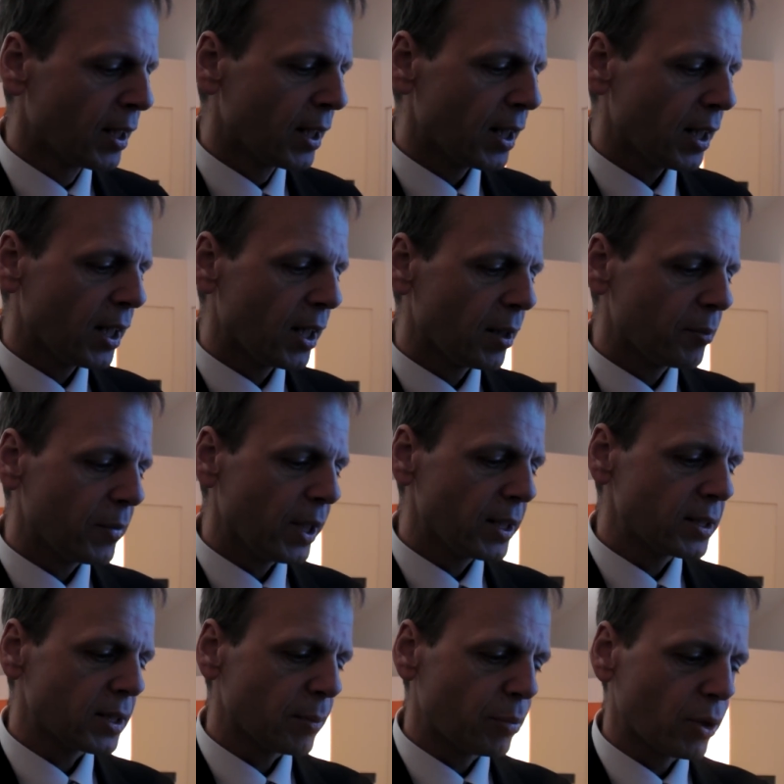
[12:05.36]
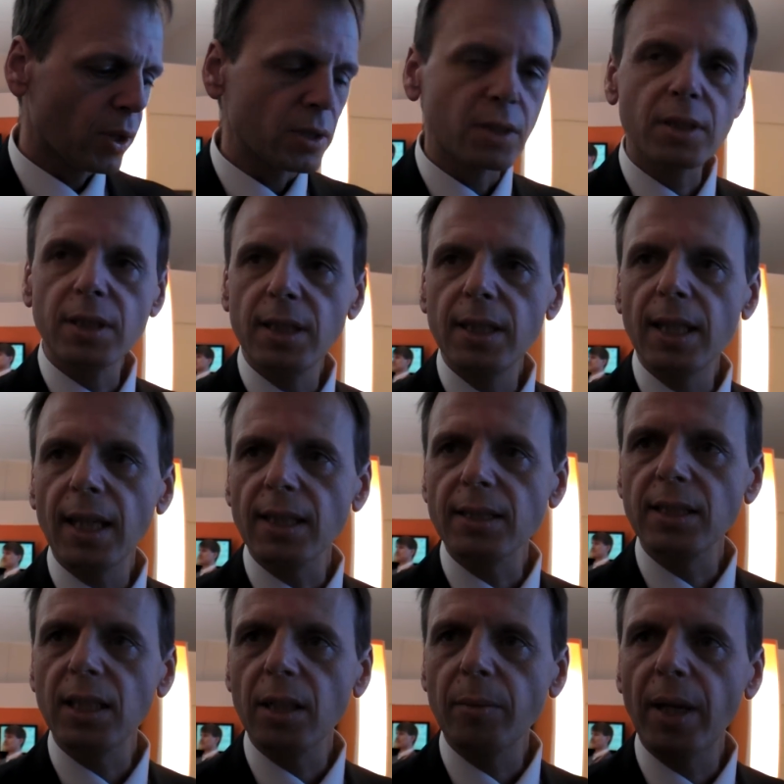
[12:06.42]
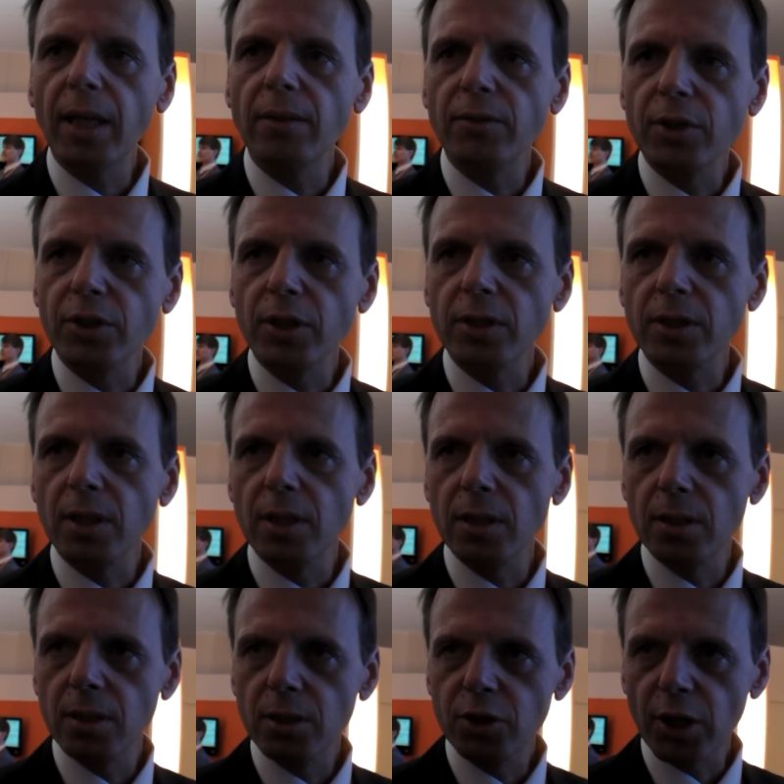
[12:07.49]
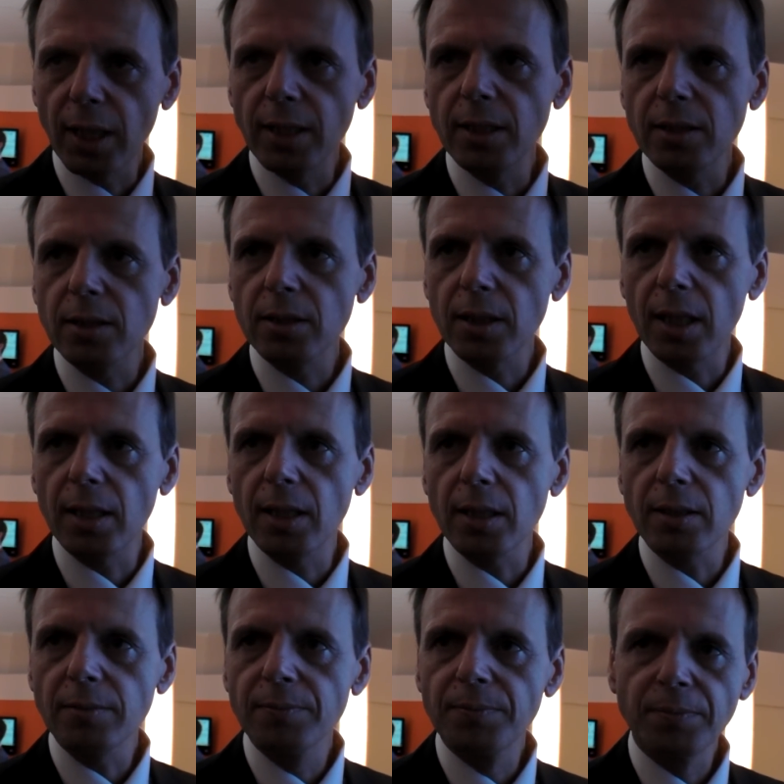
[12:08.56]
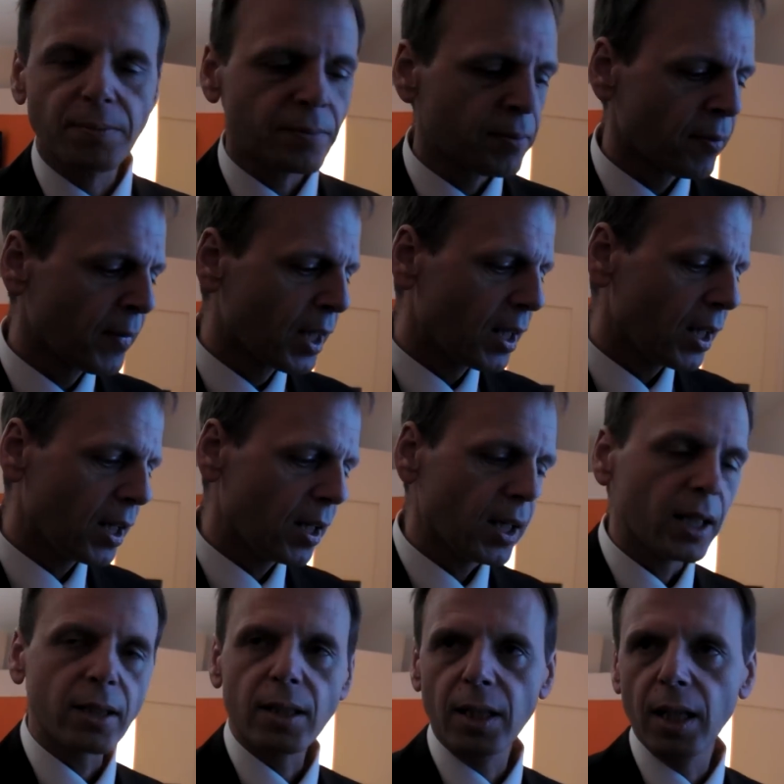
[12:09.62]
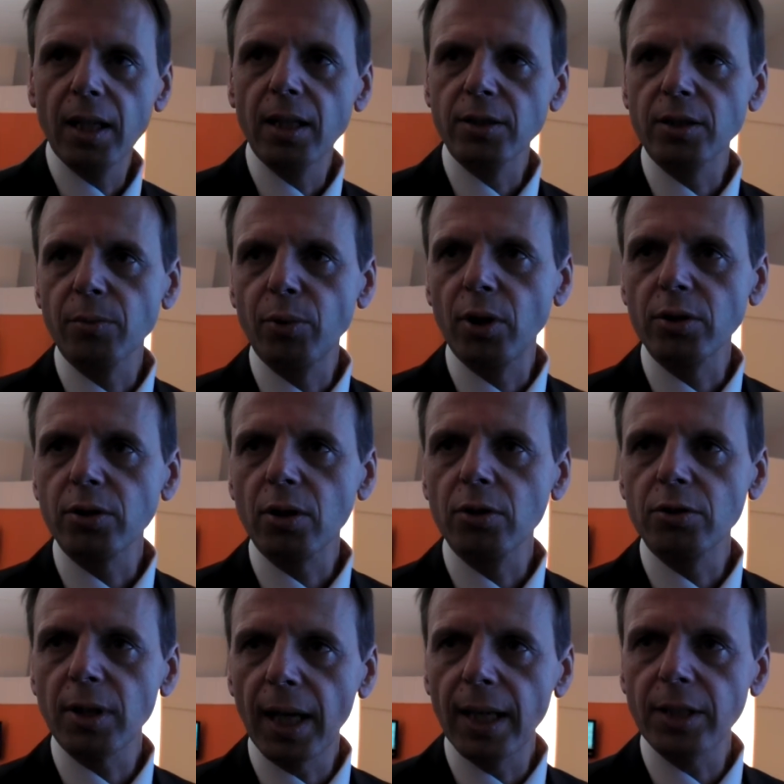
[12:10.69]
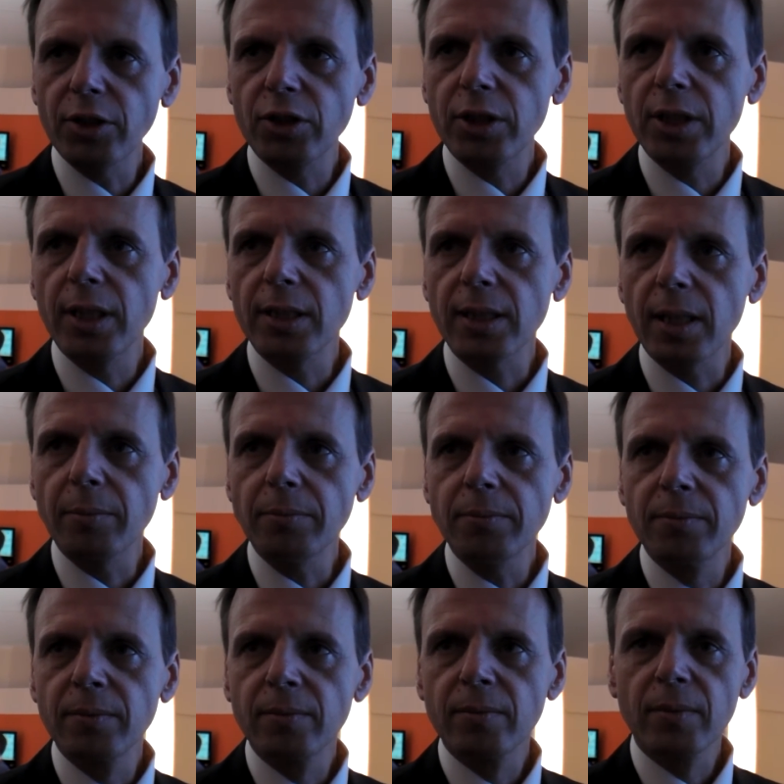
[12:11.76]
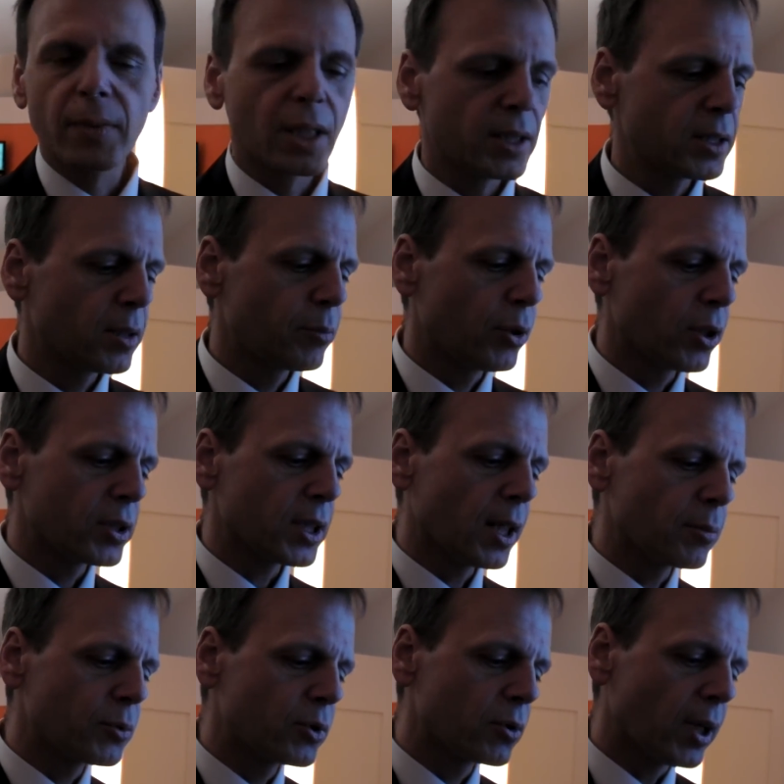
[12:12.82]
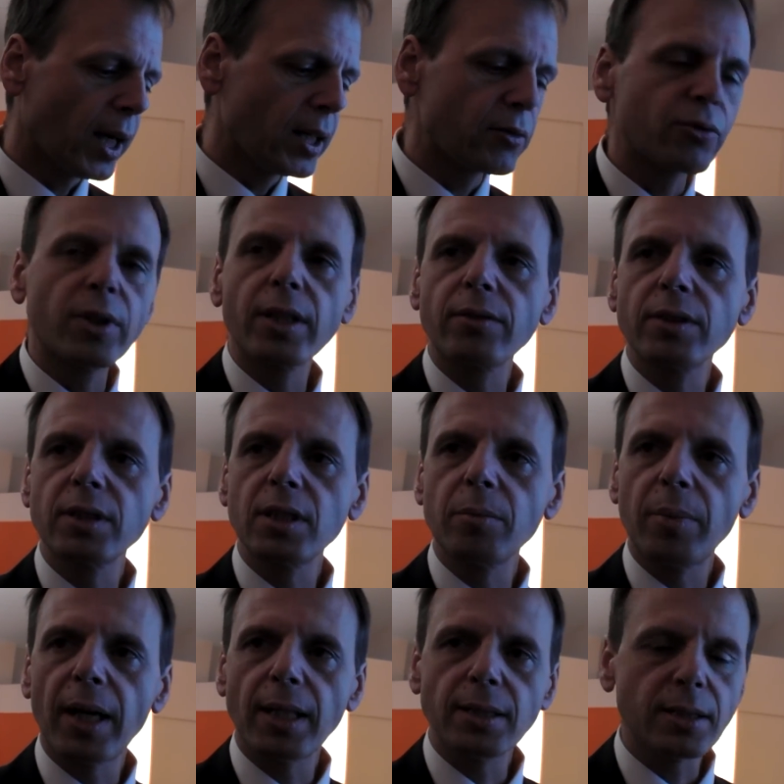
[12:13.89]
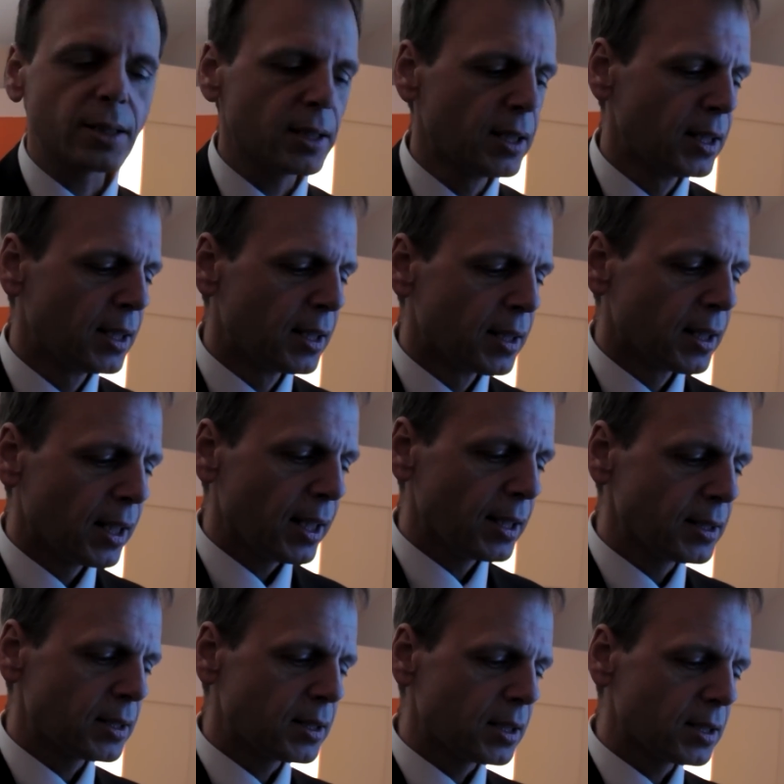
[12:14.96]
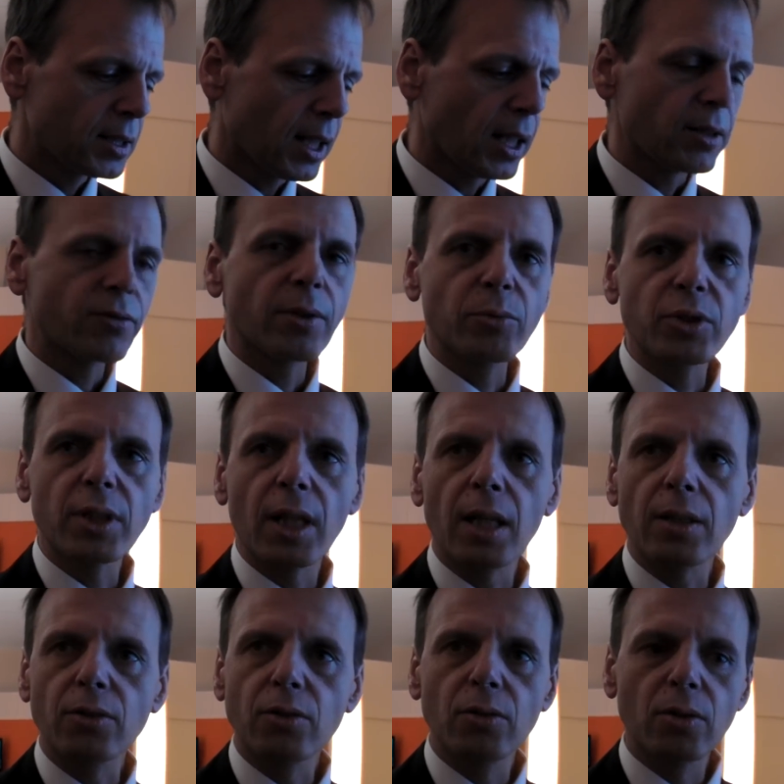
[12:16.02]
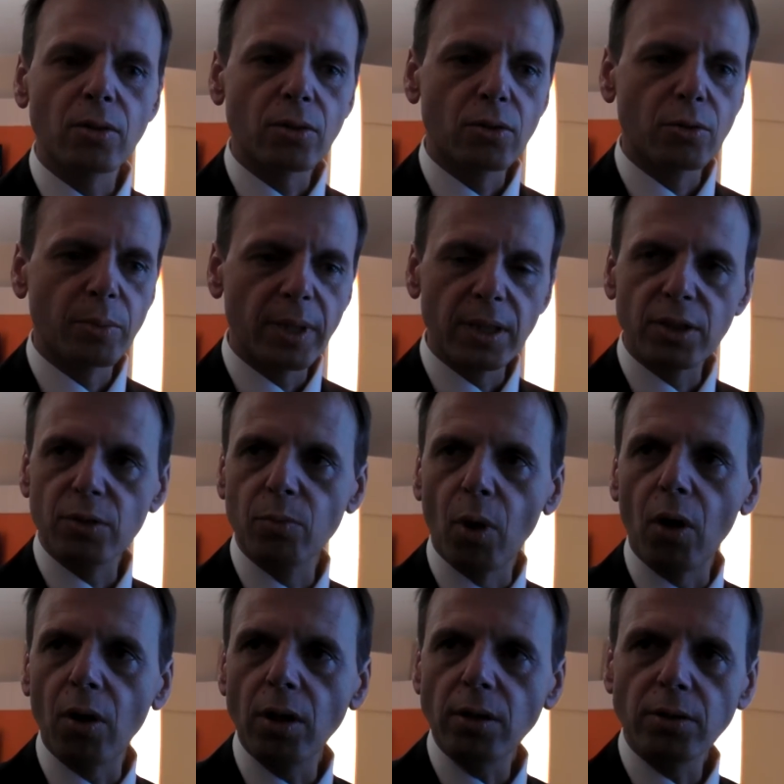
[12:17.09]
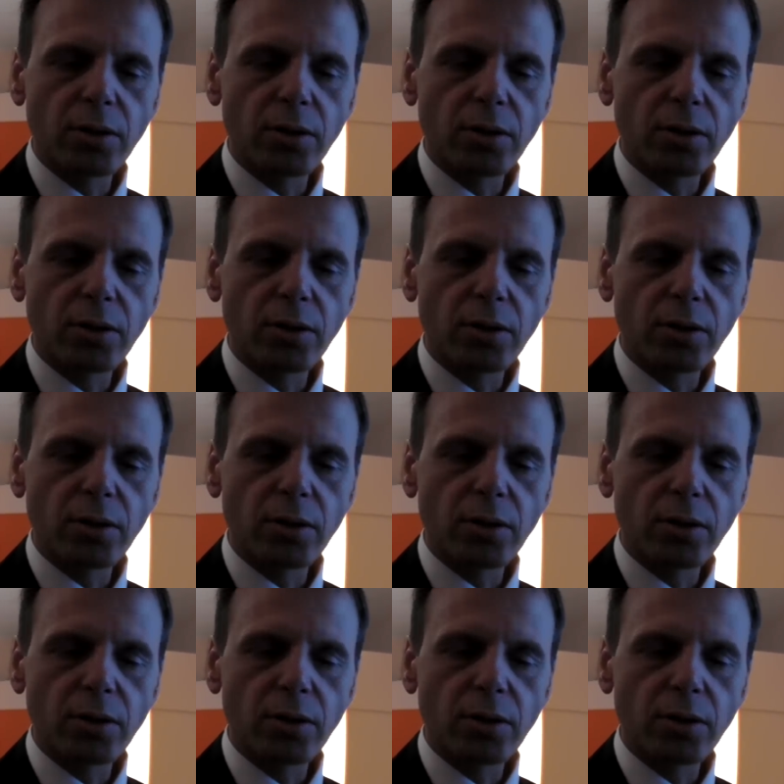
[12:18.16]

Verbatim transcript: Um, it supports TD-SCDMA, which is a Chinese standard. Uh, clearly, it supports also Edge GSM. It supports up to eight frequency bands. It's designed from start to, to be small.